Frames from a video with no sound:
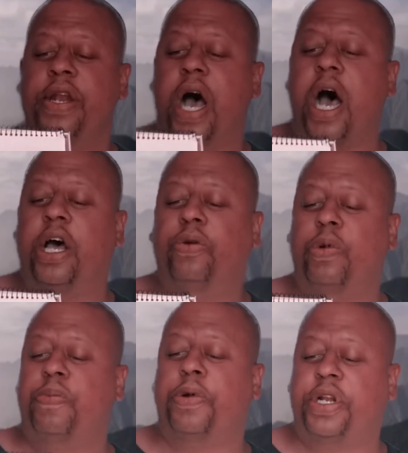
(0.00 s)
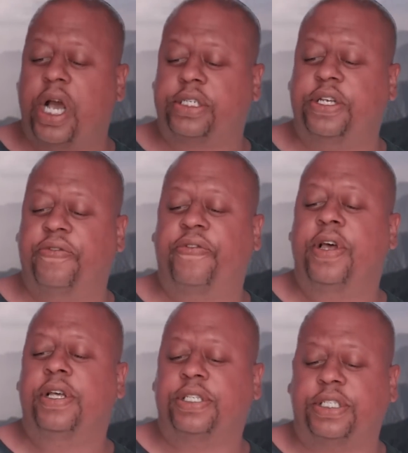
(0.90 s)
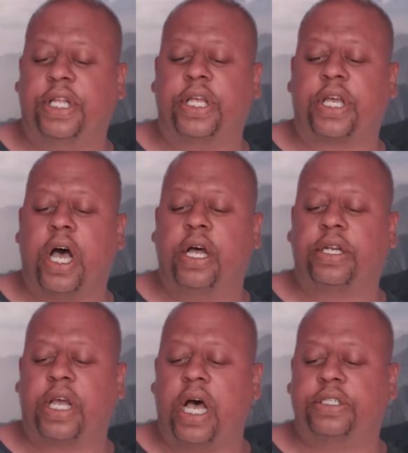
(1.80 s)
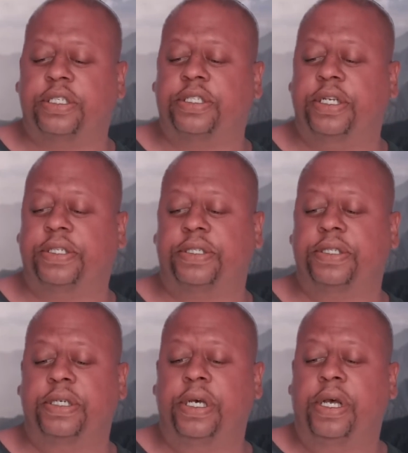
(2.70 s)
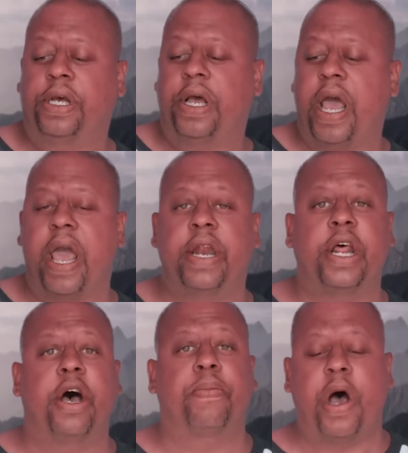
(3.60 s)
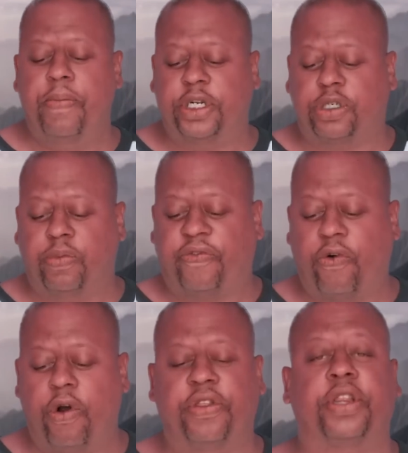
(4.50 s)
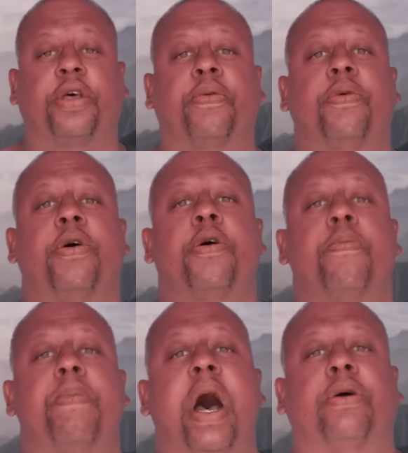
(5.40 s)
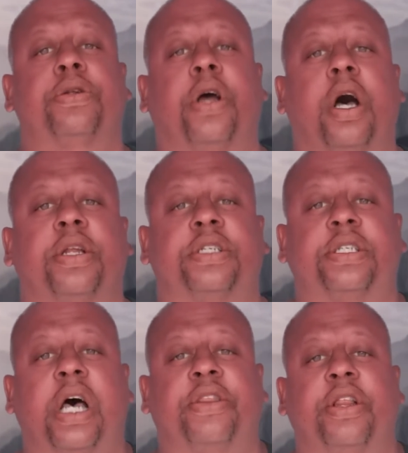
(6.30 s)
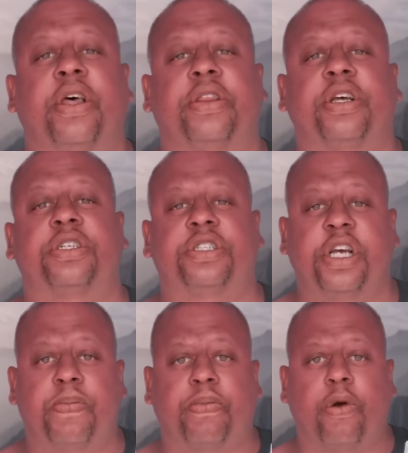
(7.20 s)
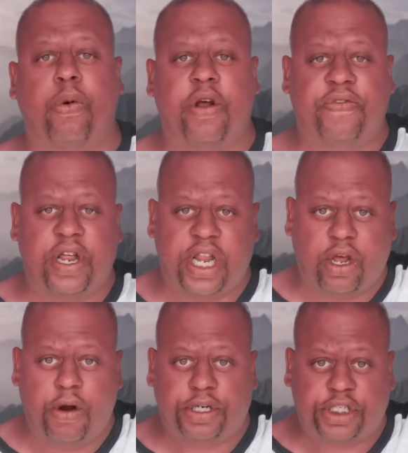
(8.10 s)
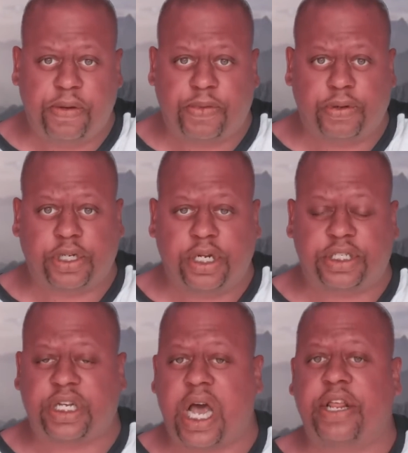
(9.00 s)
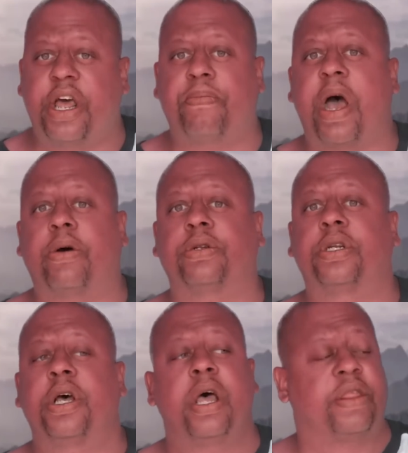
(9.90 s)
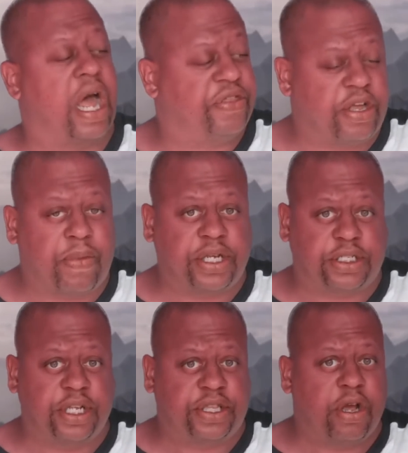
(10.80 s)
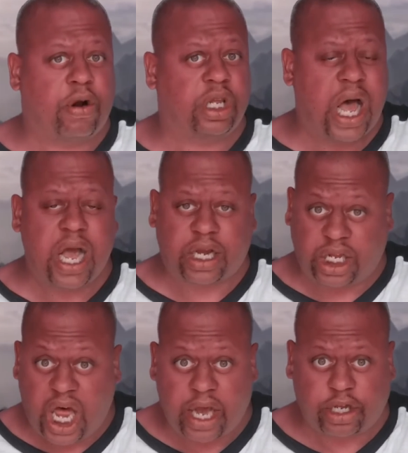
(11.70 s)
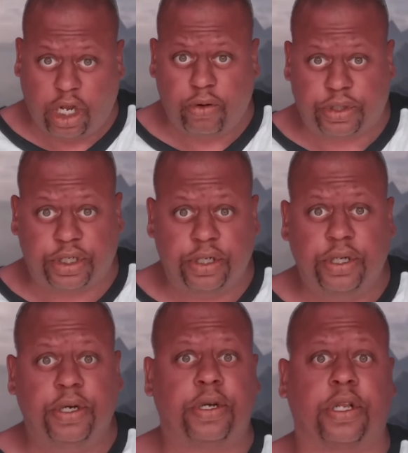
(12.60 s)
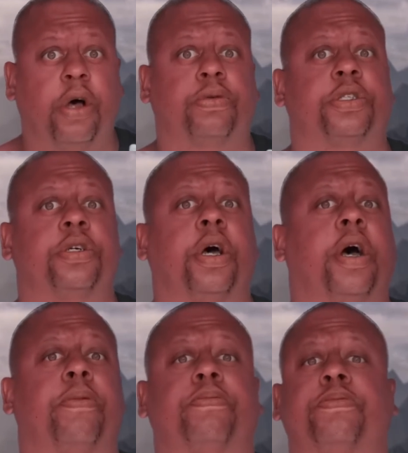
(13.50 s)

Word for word: Non-reproductive silicon consciousness. And um, I mentioned before that the mountain on the side, the, the, the, ship or whatever that large ship that was on the side of that mountain, that I think might sit there a lot clock, cloaked, cloaked, um,